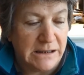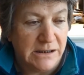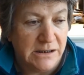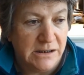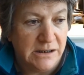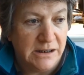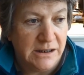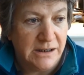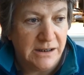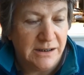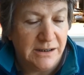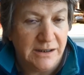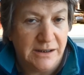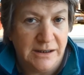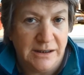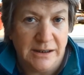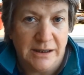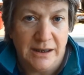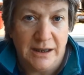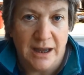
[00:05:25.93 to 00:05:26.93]
uh,
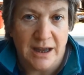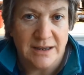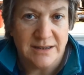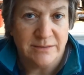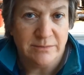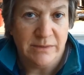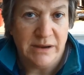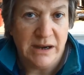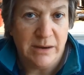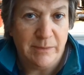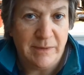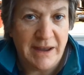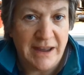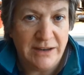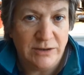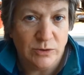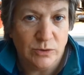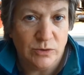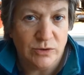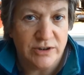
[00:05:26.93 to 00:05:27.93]
it hasn't been a
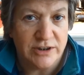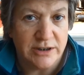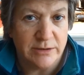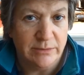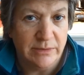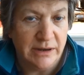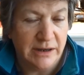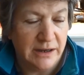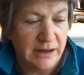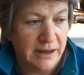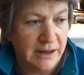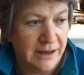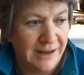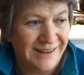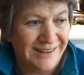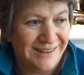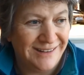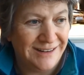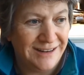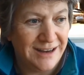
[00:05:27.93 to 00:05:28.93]
bad autumn
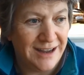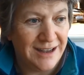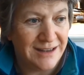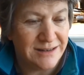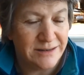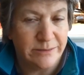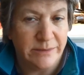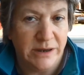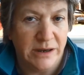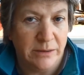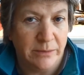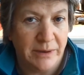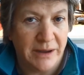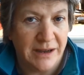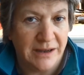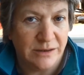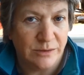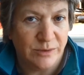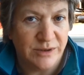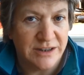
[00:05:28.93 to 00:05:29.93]
and it hasn't been a
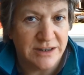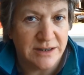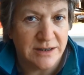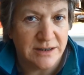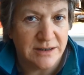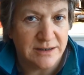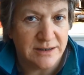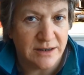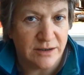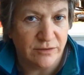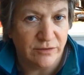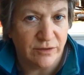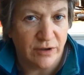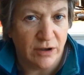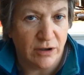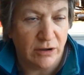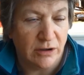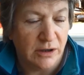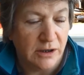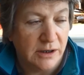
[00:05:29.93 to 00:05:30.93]
bad winter so
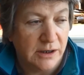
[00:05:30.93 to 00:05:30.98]
far.